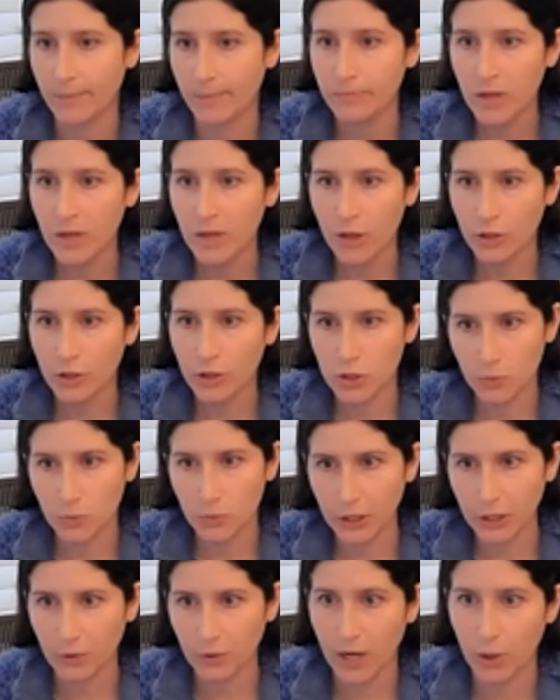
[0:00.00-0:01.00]
There's a really
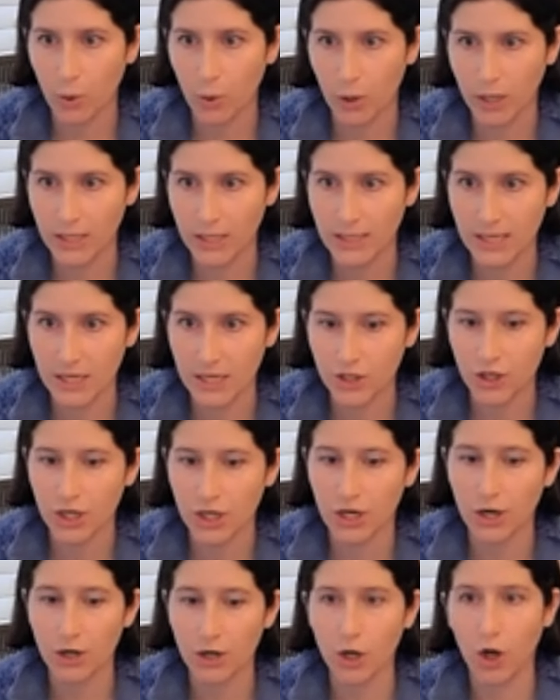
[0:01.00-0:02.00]
great organization
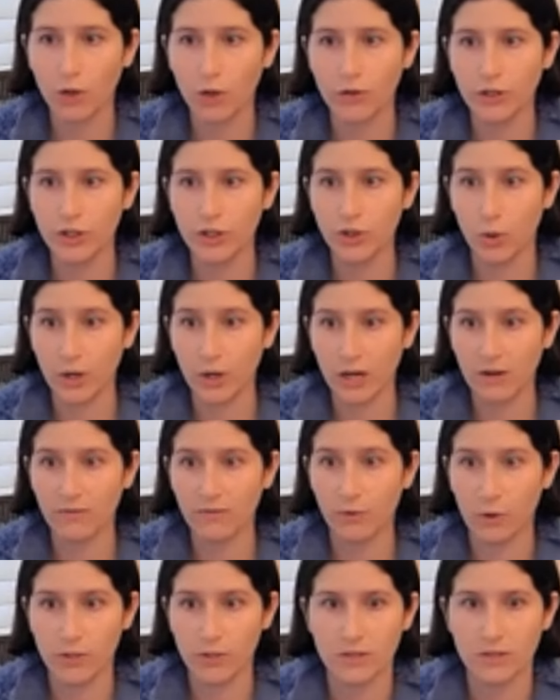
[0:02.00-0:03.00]
here called the Joining
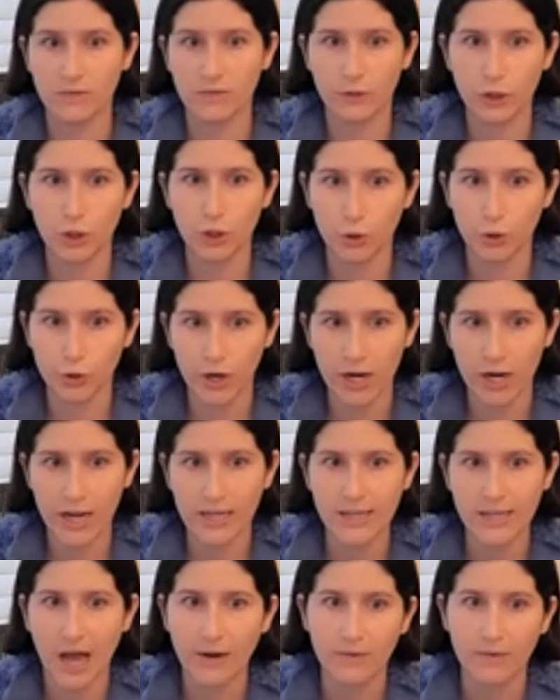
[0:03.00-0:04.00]
Forces for Children.
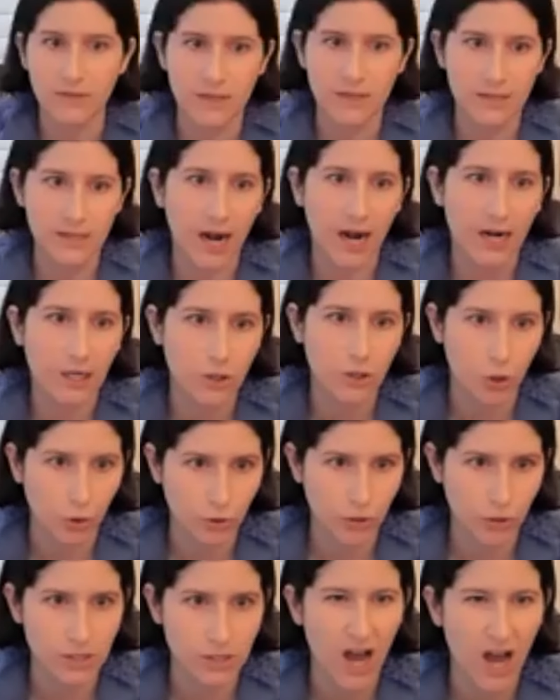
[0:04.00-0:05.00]
It's out of Cincinnati
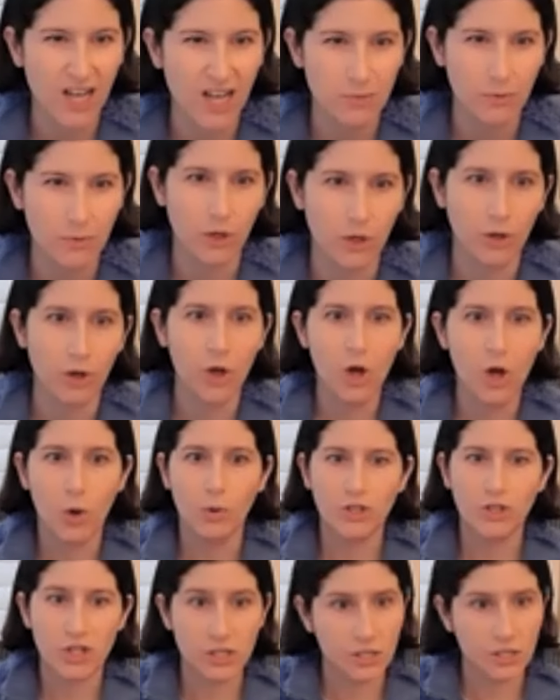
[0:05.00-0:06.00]
Children's Hospital,
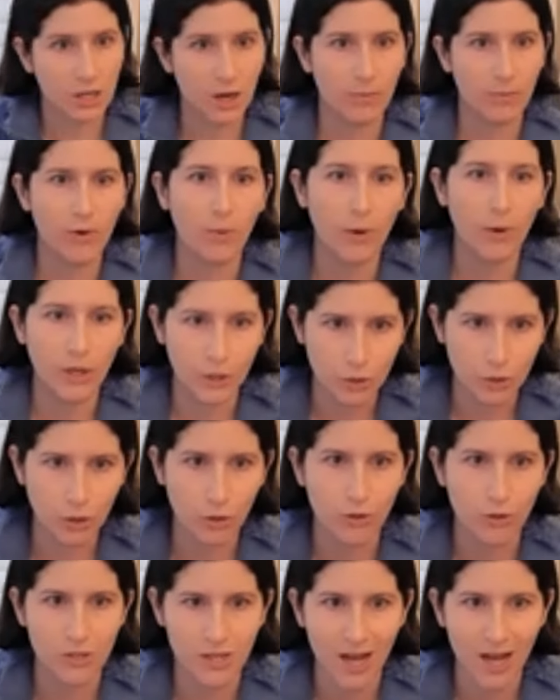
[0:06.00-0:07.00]
which is the #1
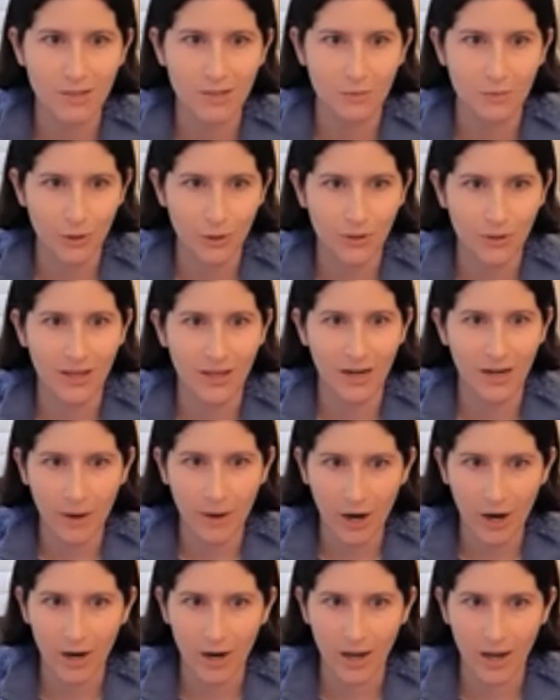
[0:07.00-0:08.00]
children's hospital in
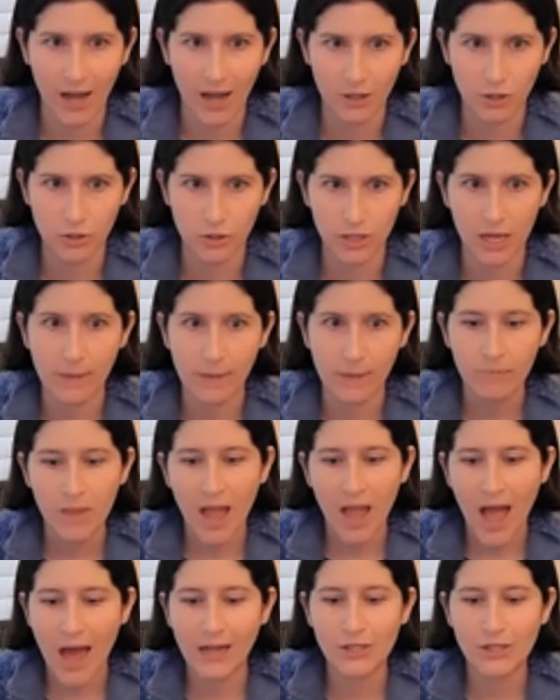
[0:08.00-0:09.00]
America, actually.
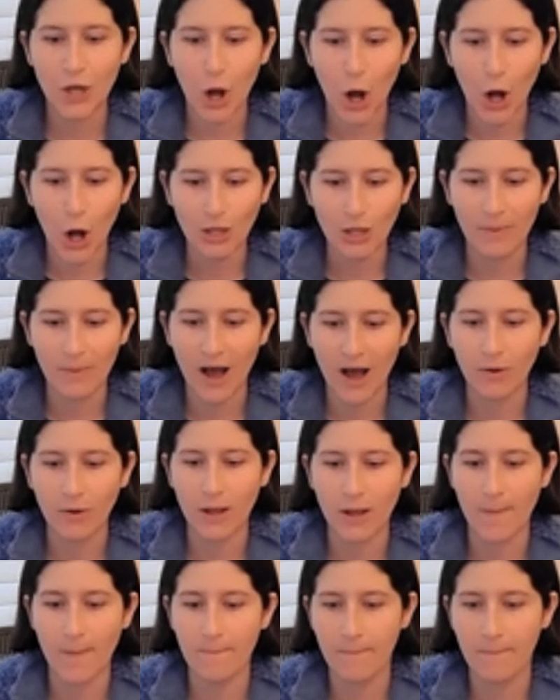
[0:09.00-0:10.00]
And it's all about
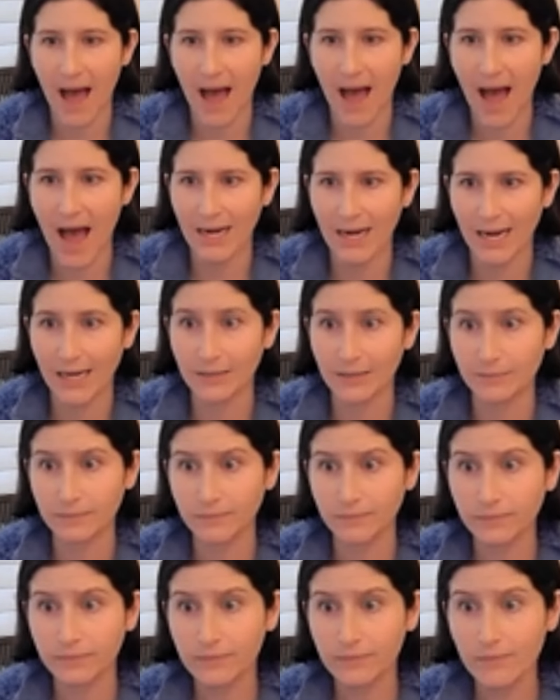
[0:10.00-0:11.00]
combating
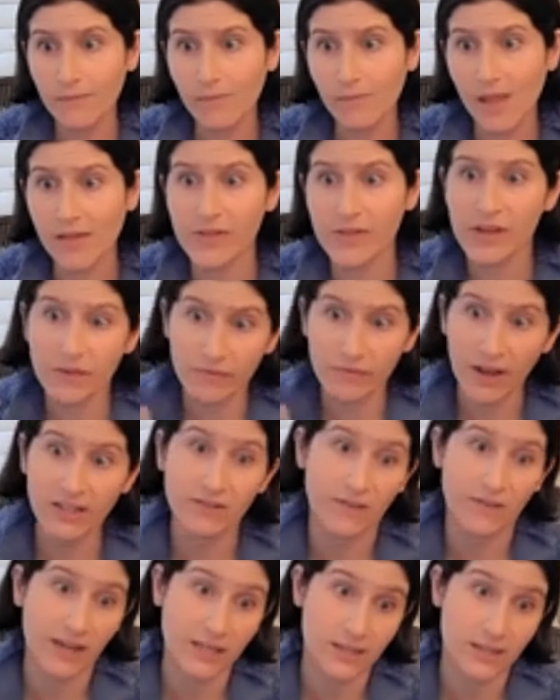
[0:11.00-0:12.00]
the effect
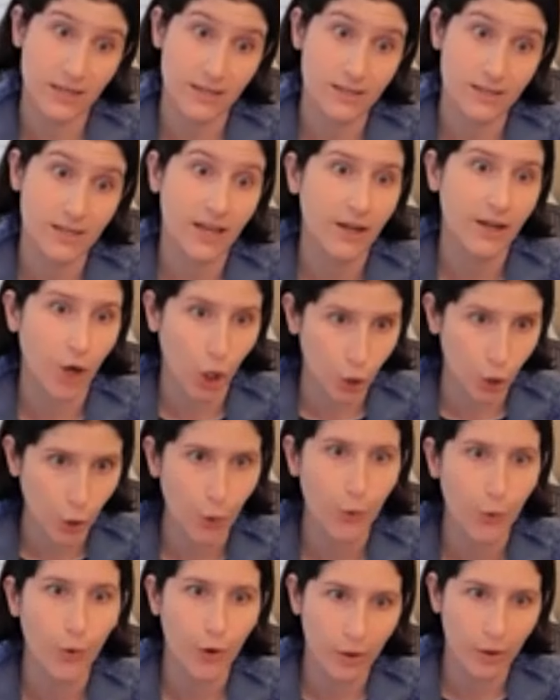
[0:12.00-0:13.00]
of ACEs in our
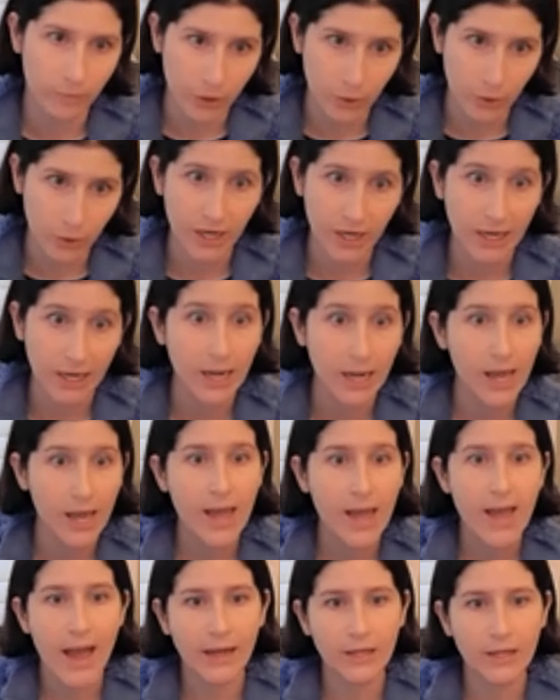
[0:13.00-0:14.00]
local community.
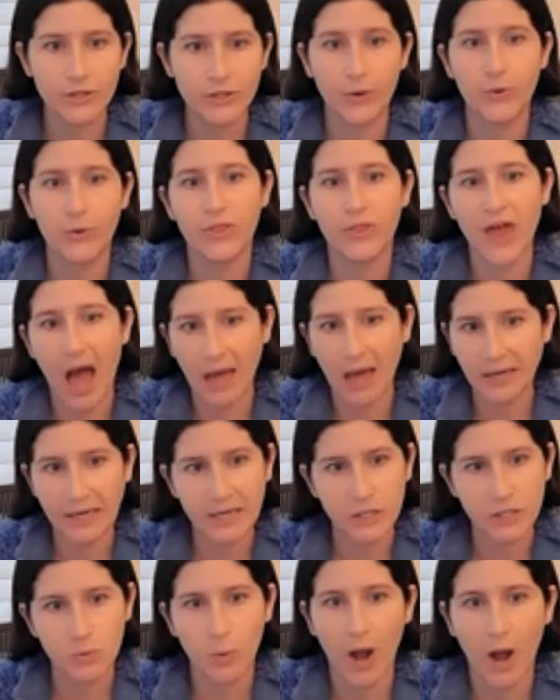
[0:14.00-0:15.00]
And so that
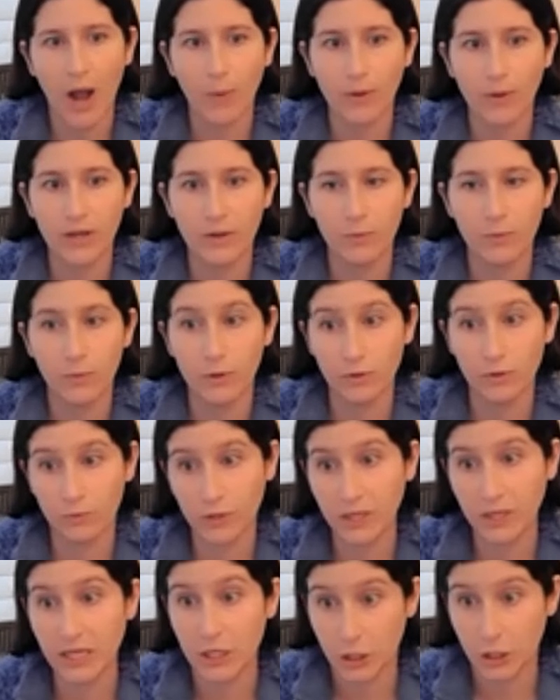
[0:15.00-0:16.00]
is why we were
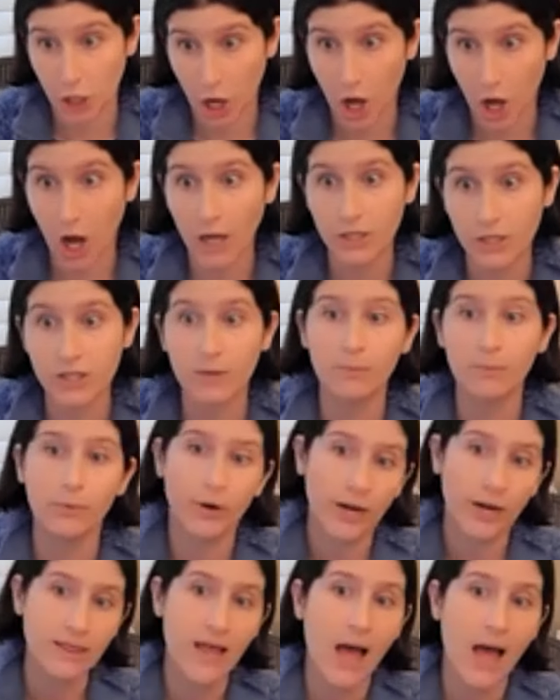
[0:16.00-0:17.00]
really taught to
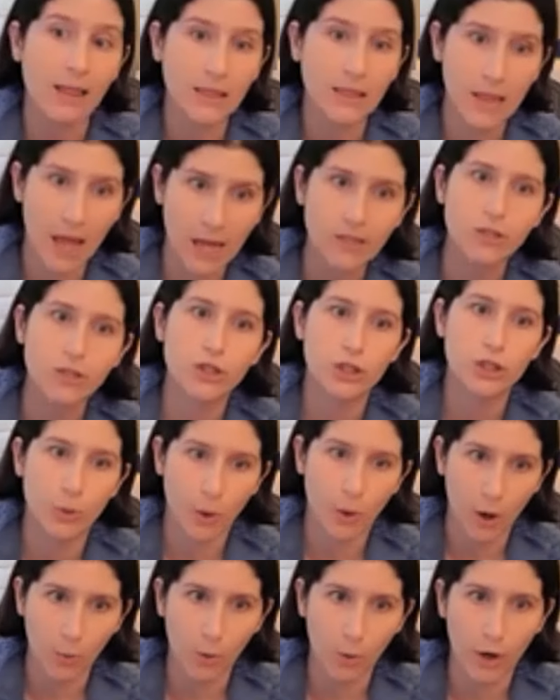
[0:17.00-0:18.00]
bring that lens to
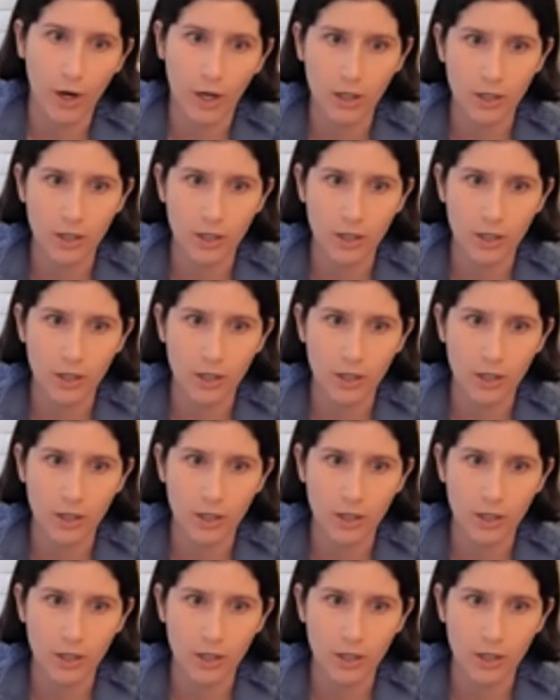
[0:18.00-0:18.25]
our work.